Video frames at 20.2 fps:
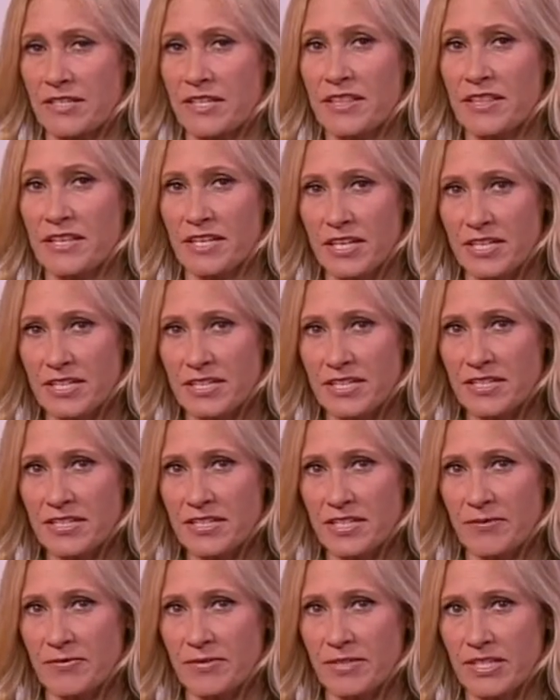in the
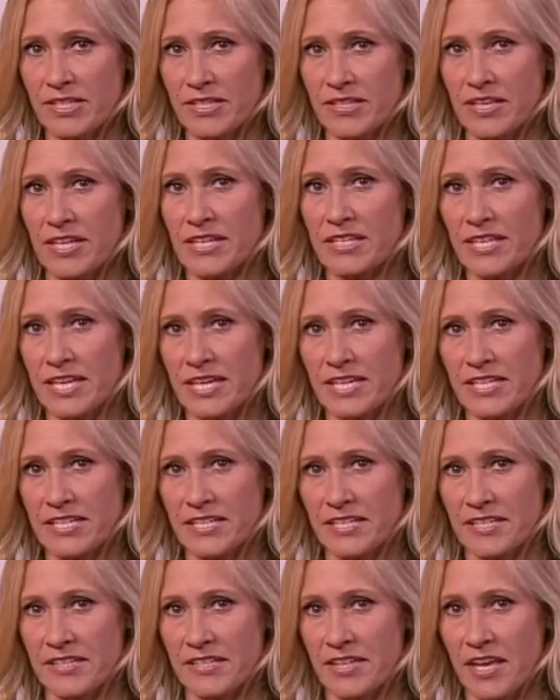1970s and
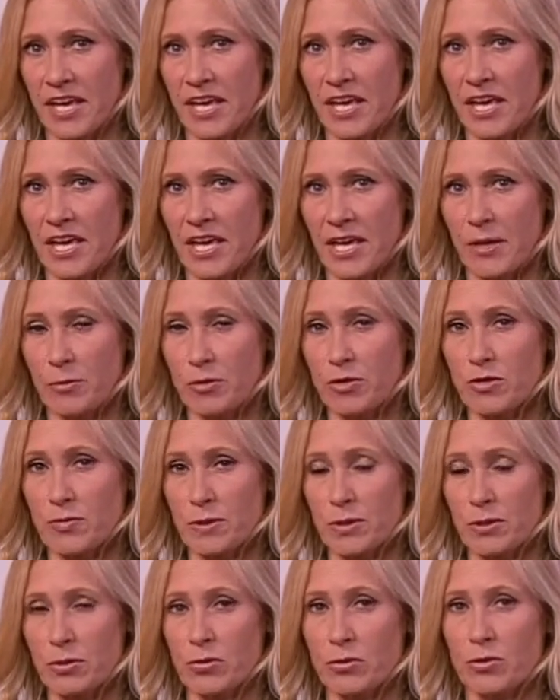80s in what's
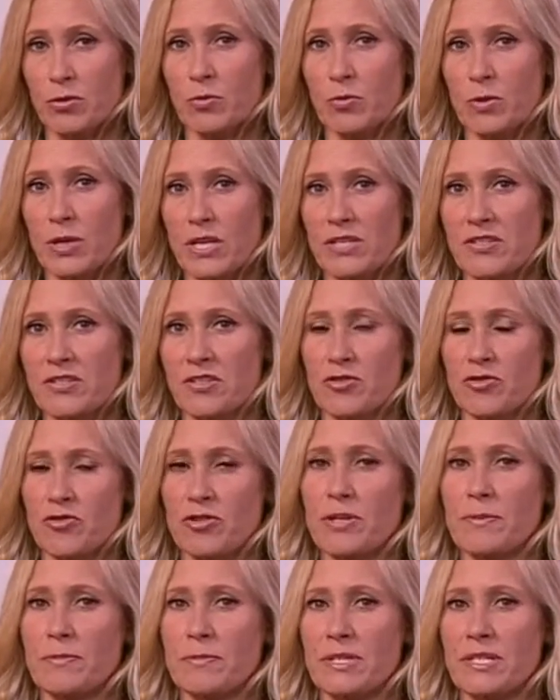been called the worst
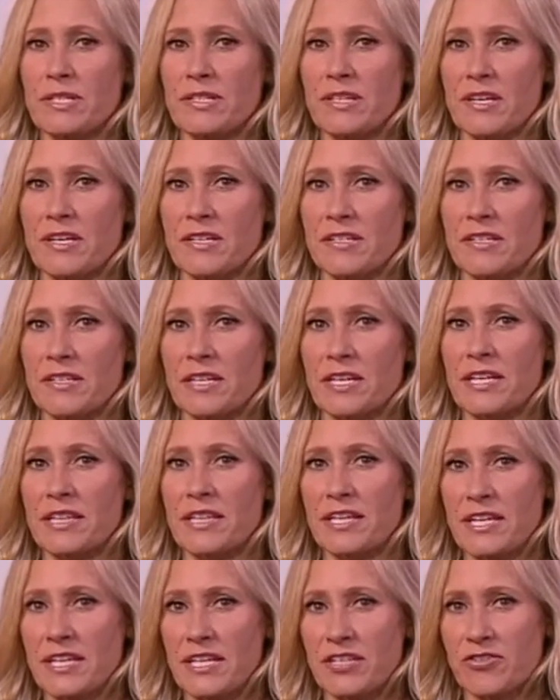treatment disaster in
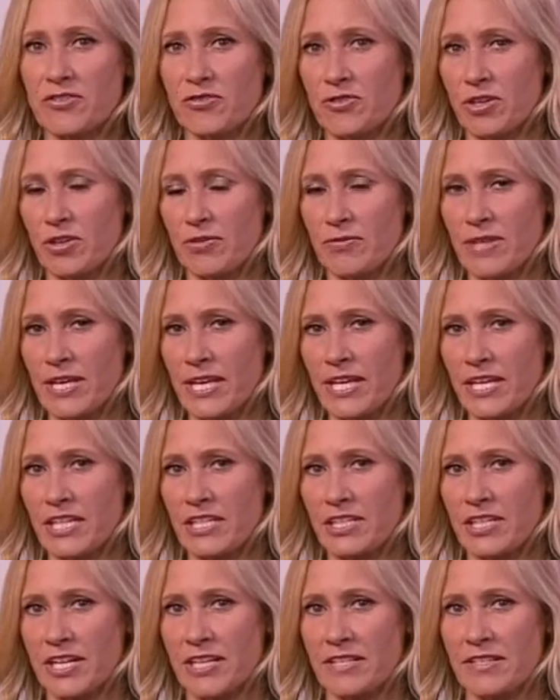the history of the
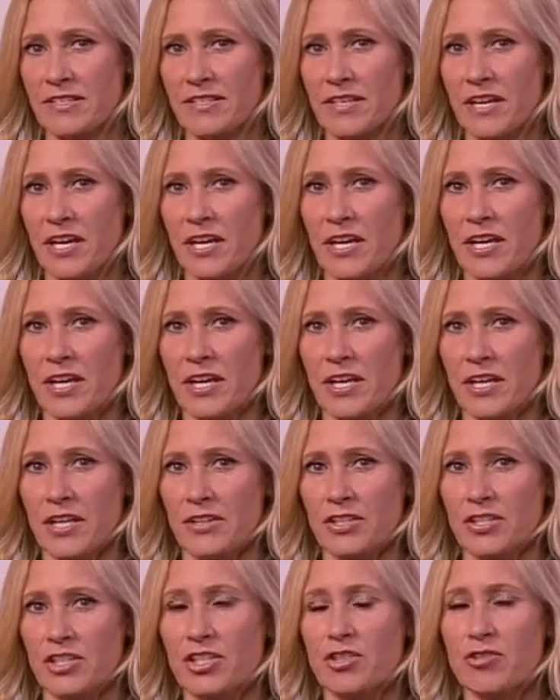NHS.
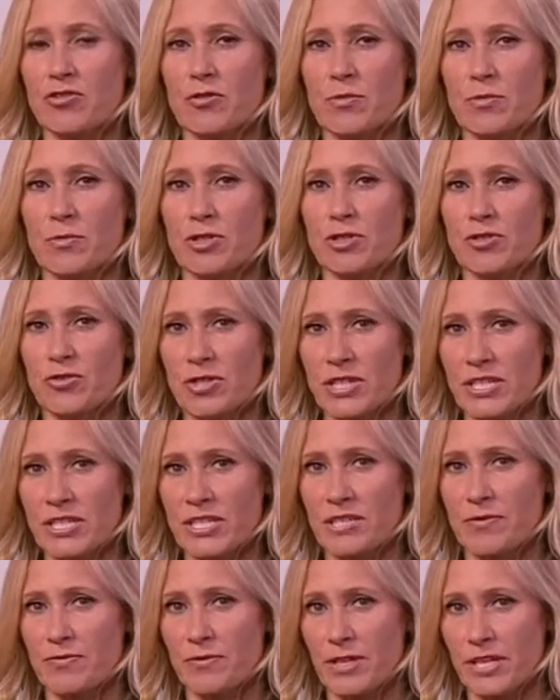The children were
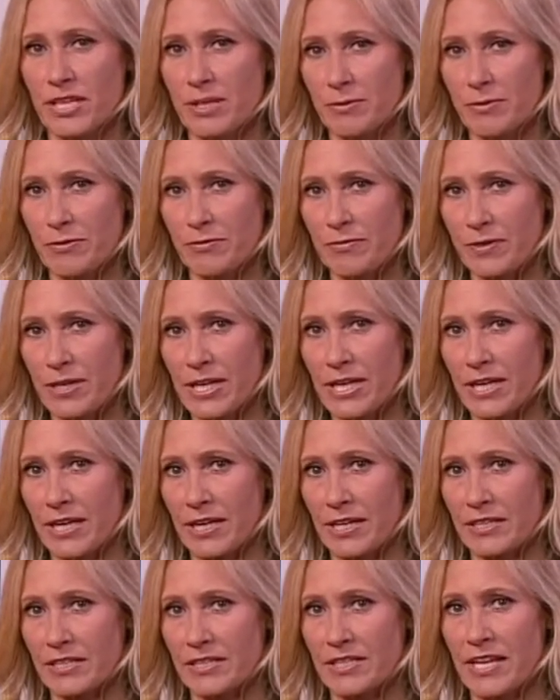treated for
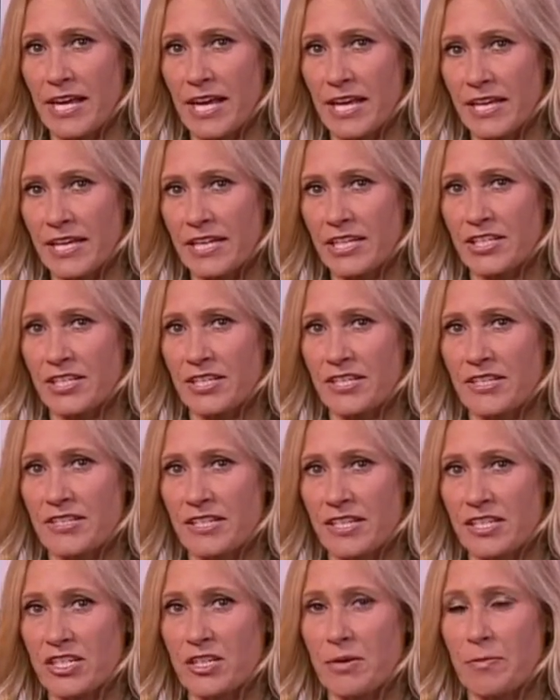haemophilia at an NHS
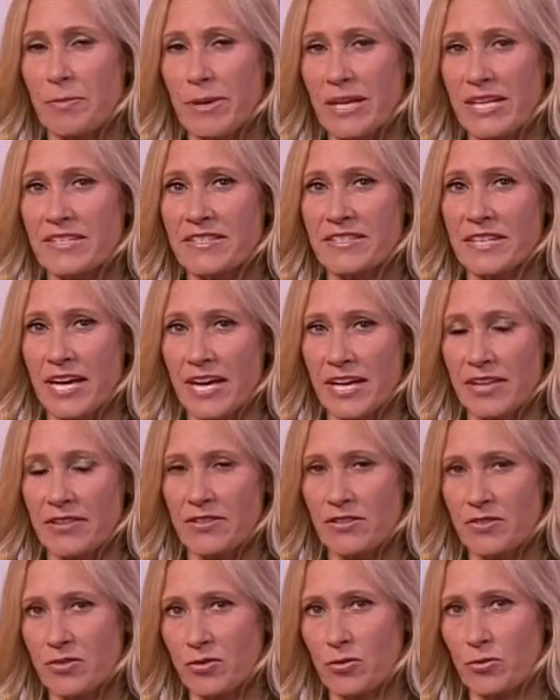centre based at
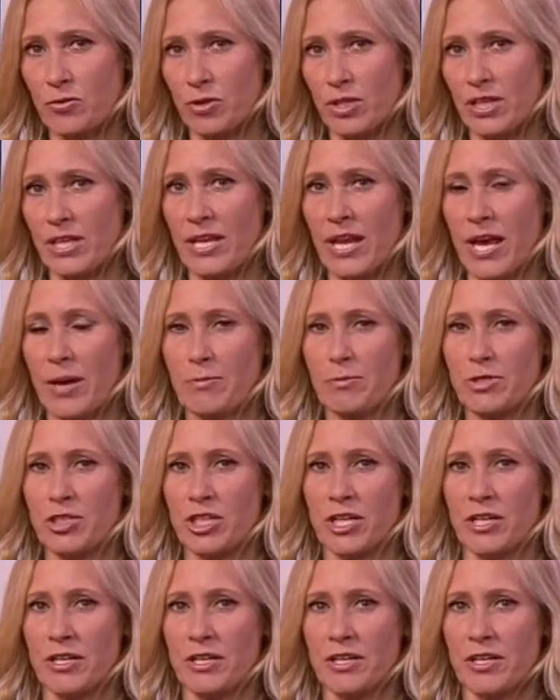the school in
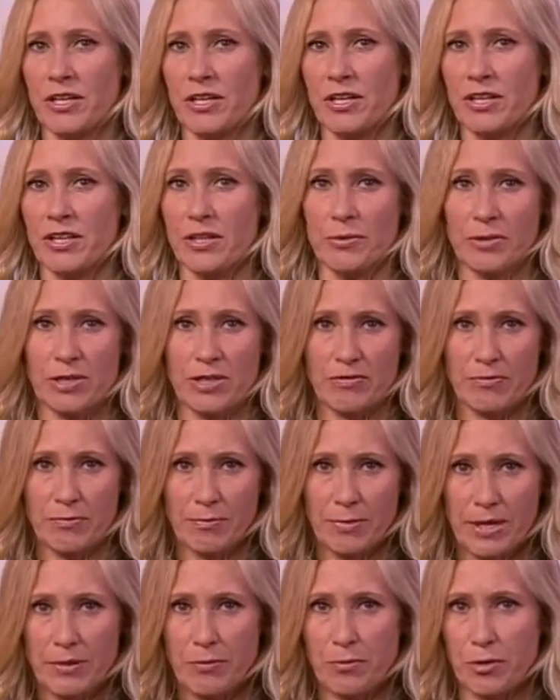Hampshire. They were given
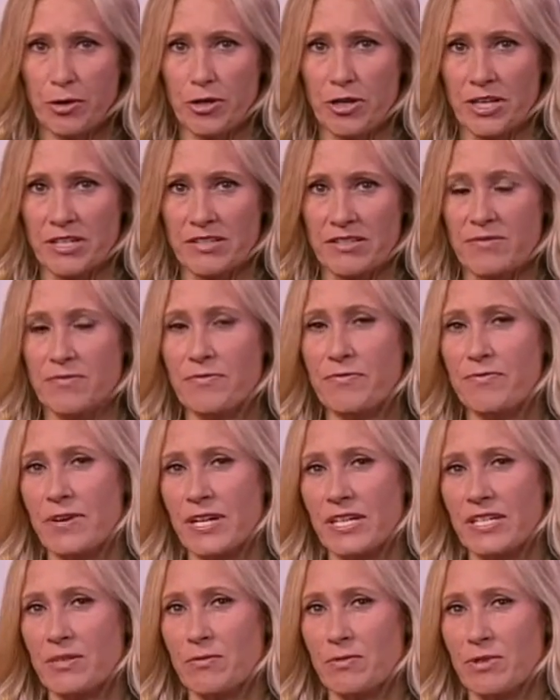blood products
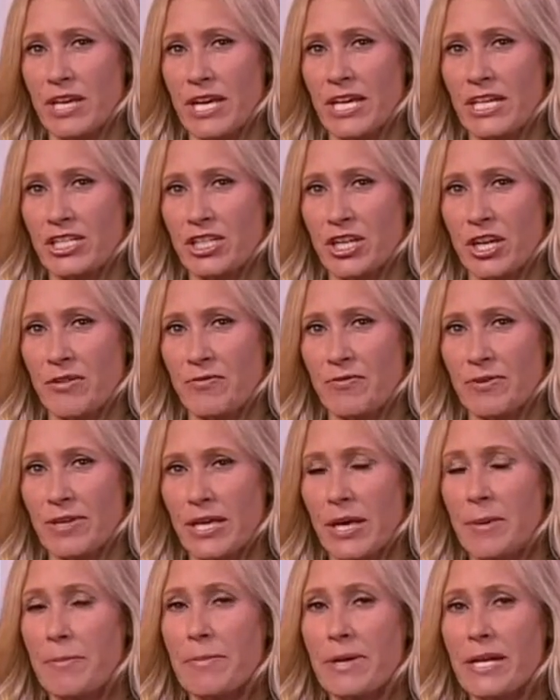infected with HIV,
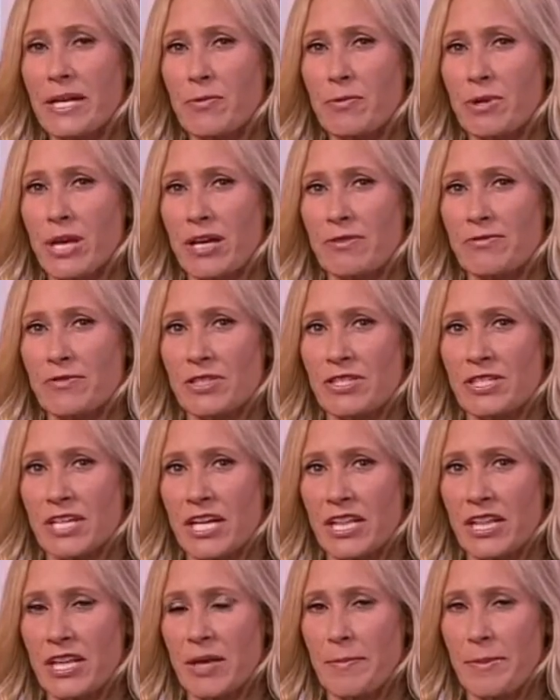and many were left to
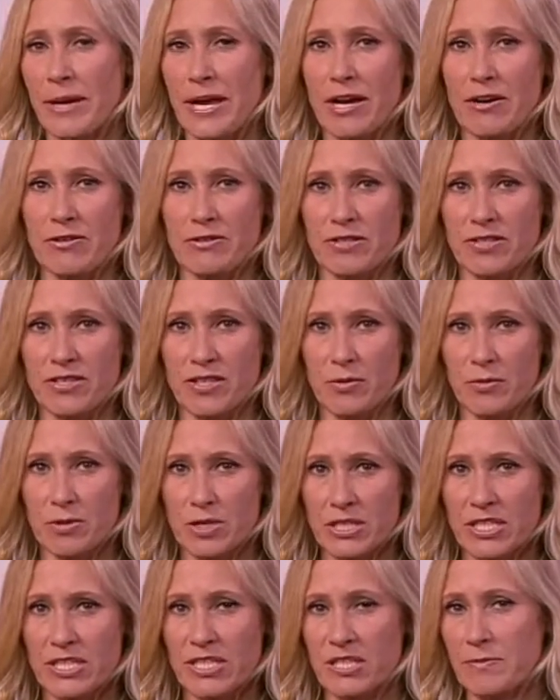tell their parents they
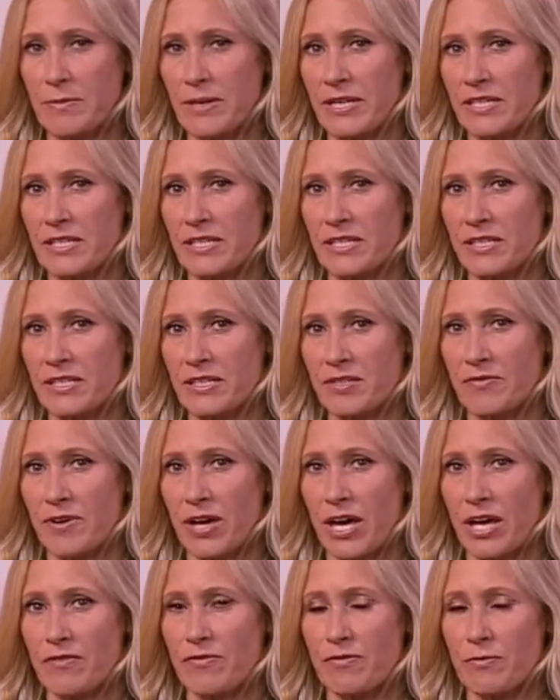weren't expected to
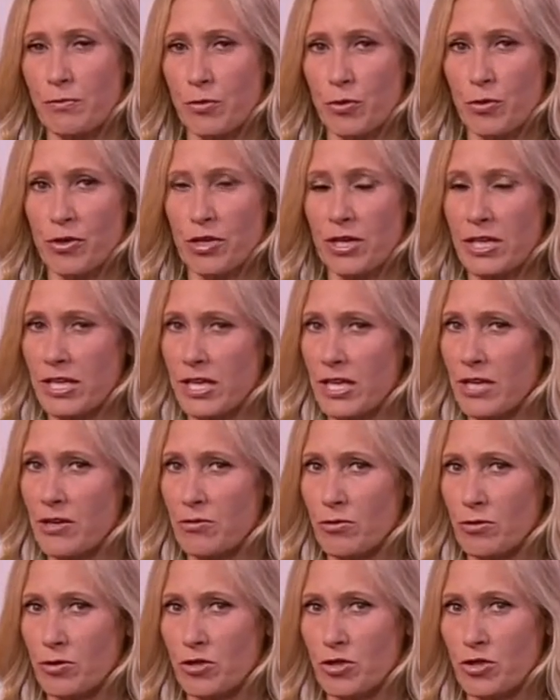survive more than a year
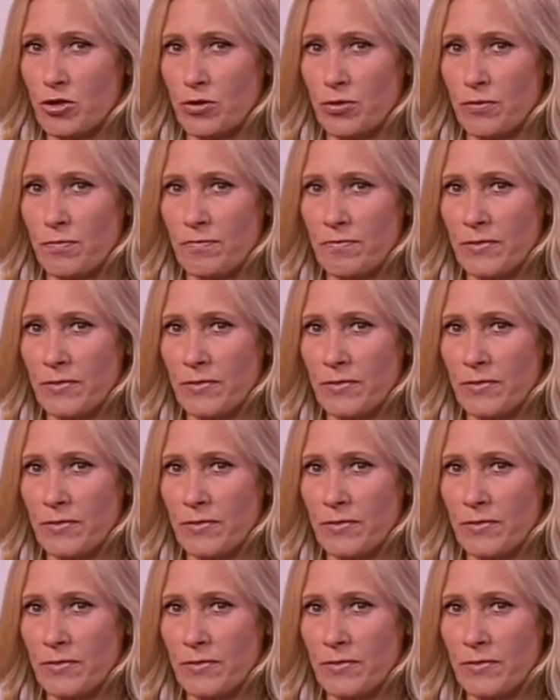or two.